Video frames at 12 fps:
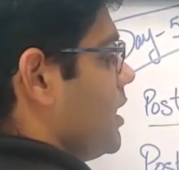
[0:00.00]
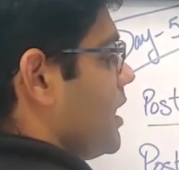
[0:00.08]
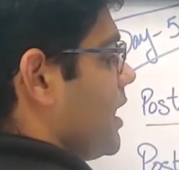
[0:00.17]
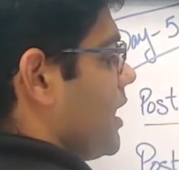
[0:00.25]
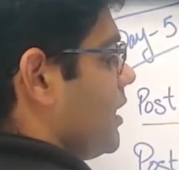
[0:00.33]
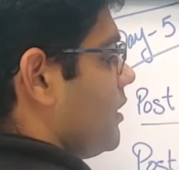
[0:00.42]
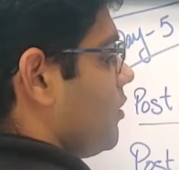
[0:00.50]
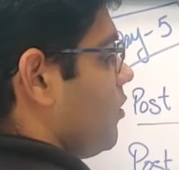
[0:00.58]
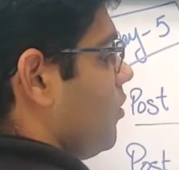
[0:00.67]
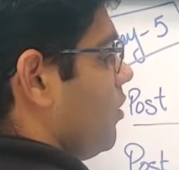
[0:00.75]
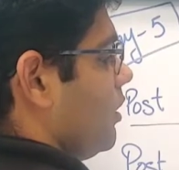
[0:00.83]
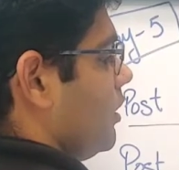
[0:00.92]
and
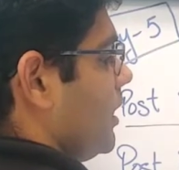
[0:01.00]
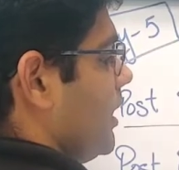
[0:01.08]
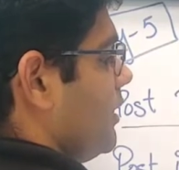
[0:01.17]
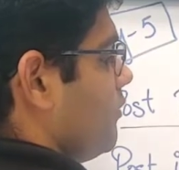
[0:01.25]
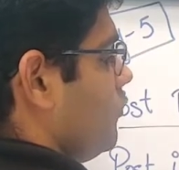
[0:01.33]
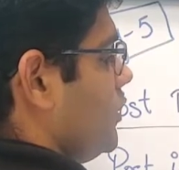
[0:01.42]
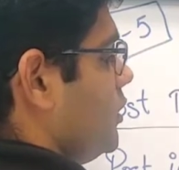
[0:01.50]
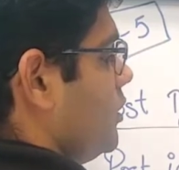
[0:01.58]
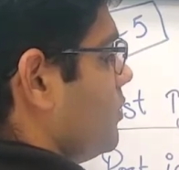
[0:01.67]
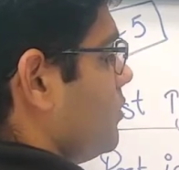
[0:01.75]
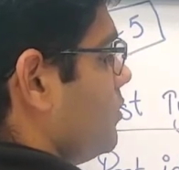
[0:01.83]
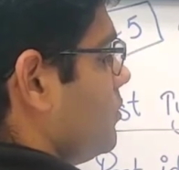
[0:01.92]
all, like
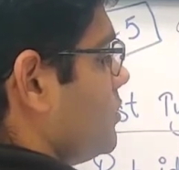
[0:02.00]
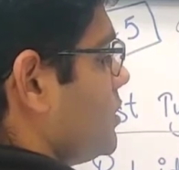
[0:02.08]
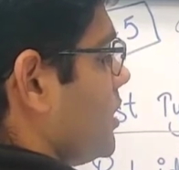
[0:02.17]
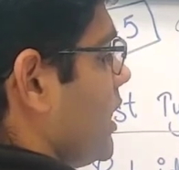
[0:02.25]
videos,